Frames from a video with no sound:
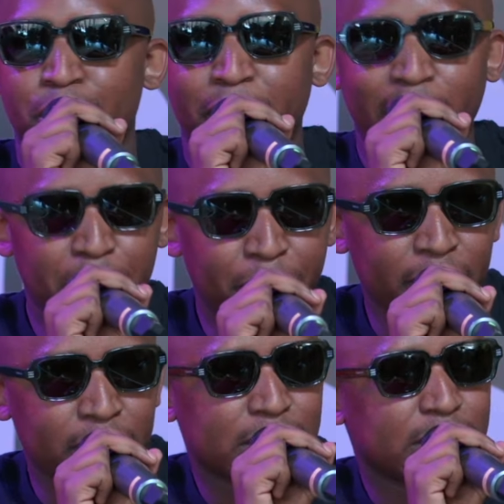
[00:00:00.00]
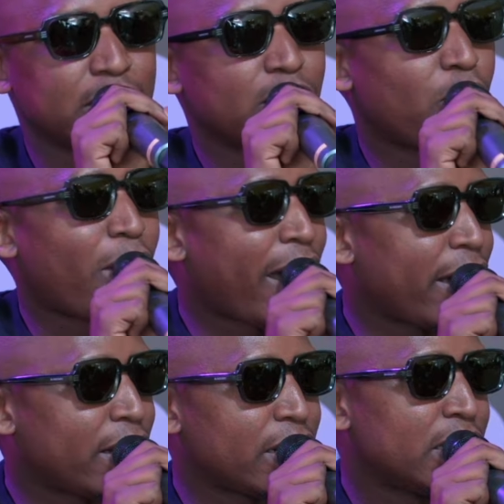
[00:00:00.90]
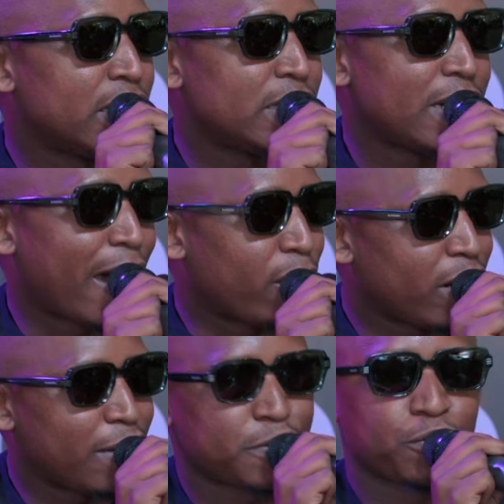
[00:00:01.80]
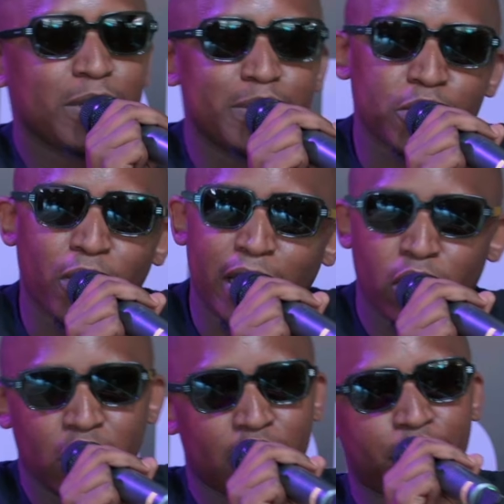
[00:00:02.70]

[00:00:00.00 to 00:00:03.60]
pay bills while I don't have streams, while I don't have